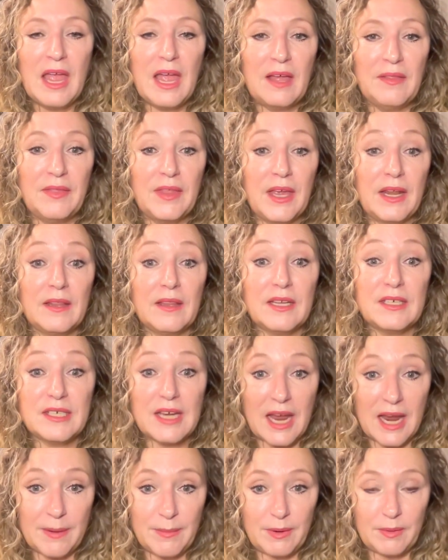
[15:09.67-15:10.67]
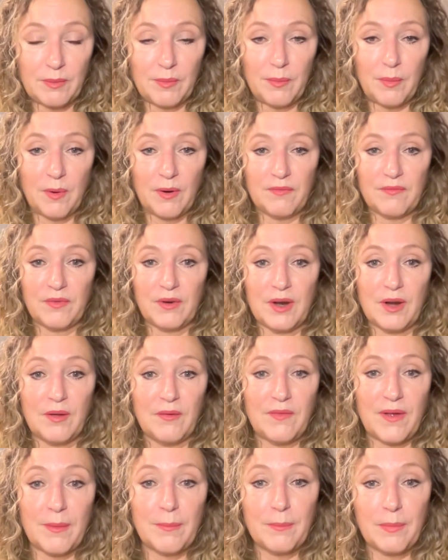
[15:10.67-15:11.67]
And then the timing report for
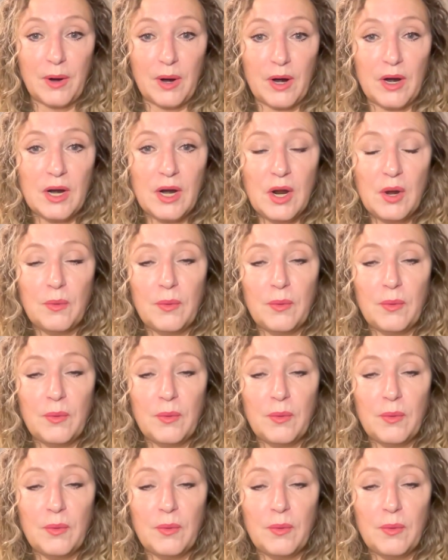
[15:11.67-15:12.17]
November